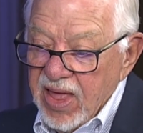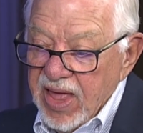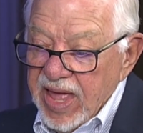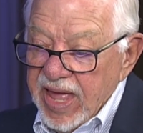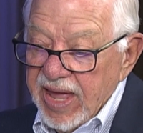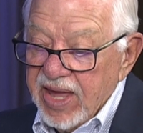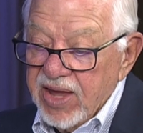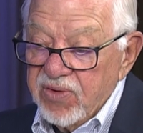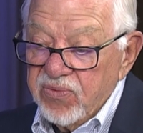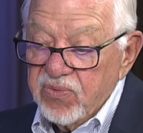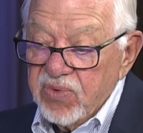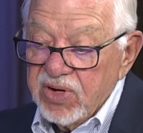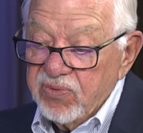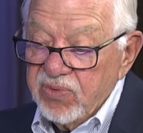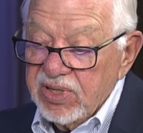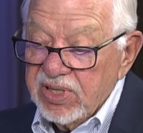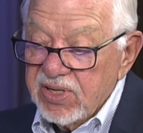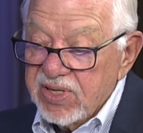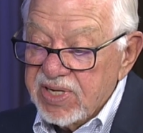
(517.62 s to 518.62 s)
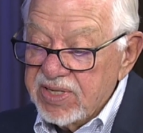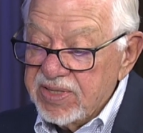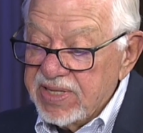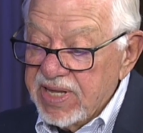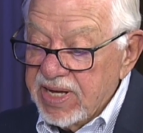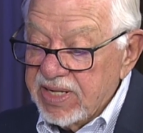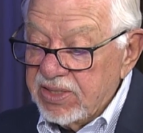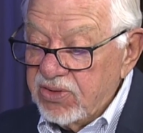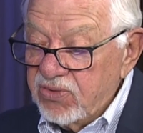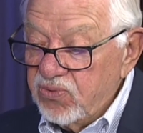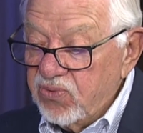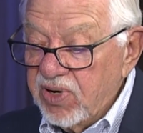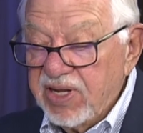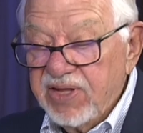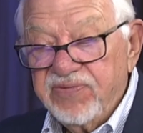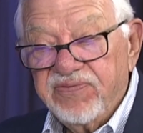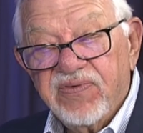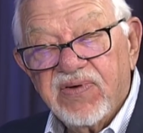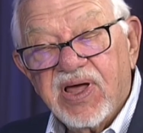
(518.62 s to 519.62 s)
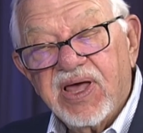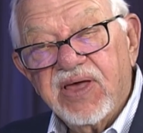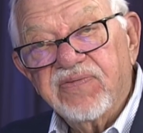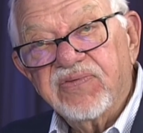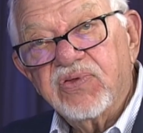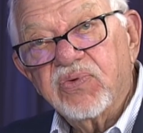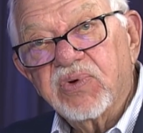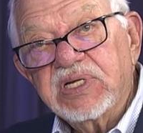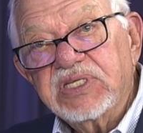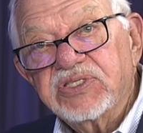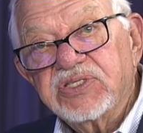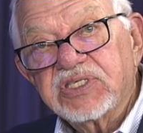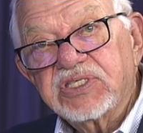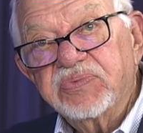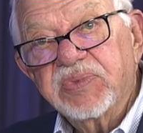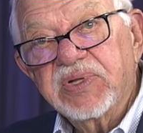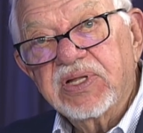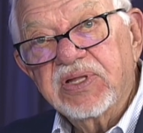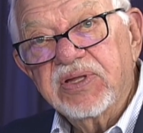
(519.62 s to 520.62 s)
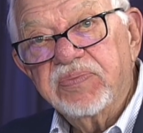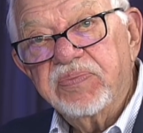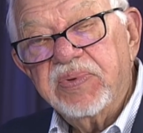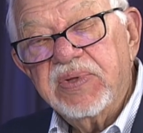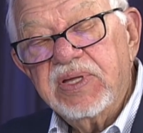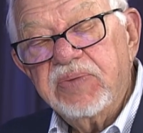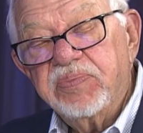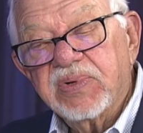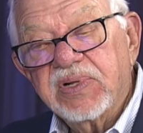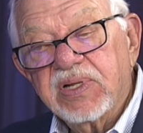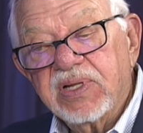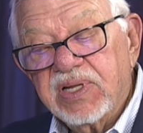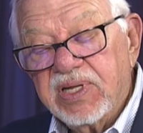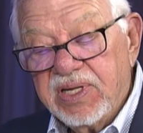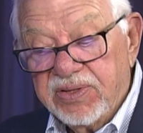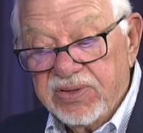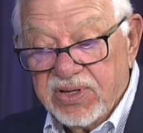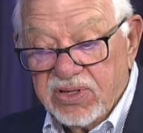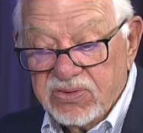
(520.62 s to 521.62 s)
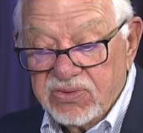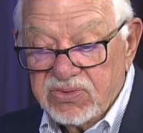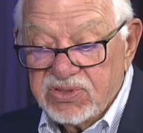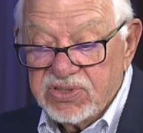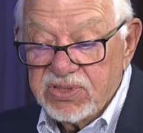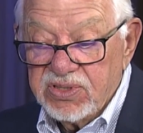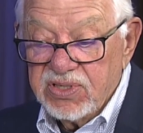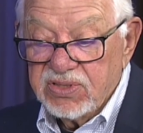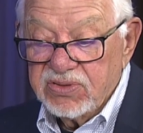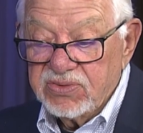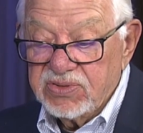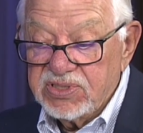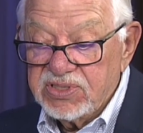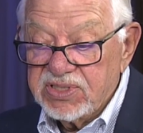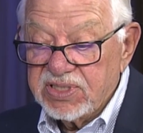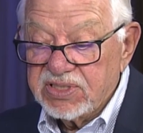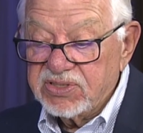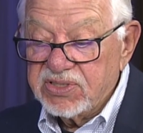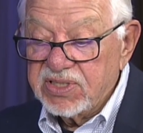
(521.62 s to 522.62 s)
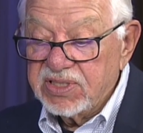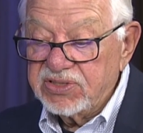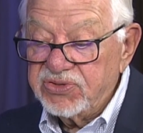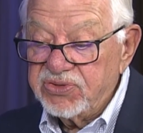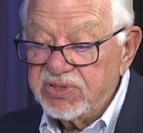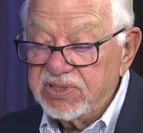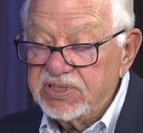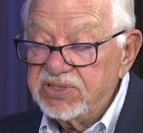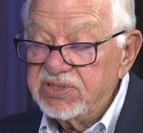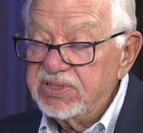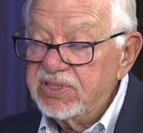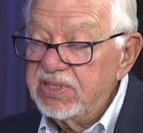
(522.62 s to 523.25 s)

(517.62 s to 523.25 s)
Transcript: And when we look at that 25, 26 million people in those those six countries